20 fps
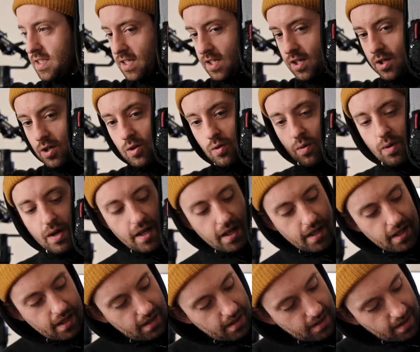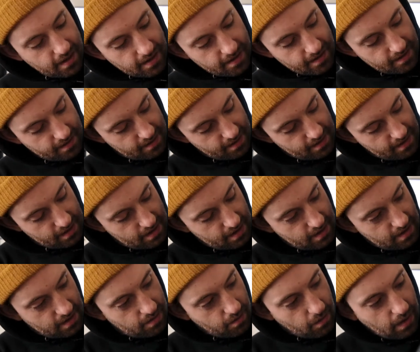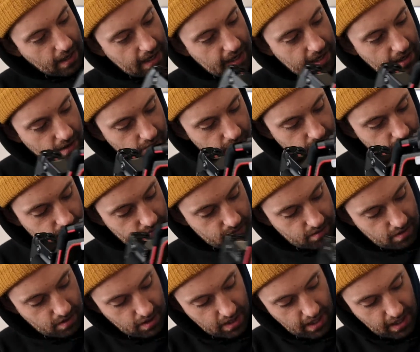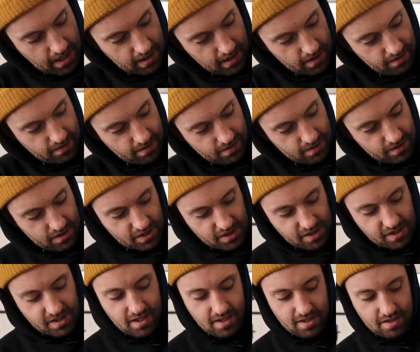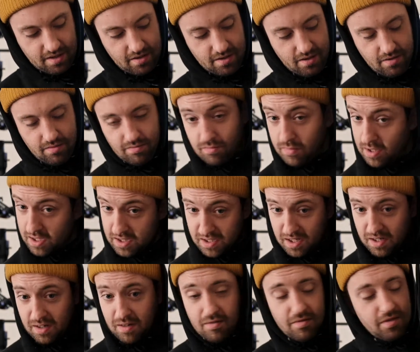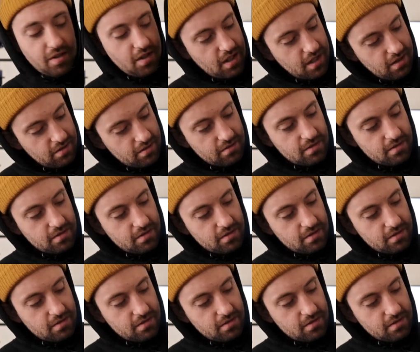can go away. Wow. Oh, I love how it's just sitting there too. It's not gonna fall out.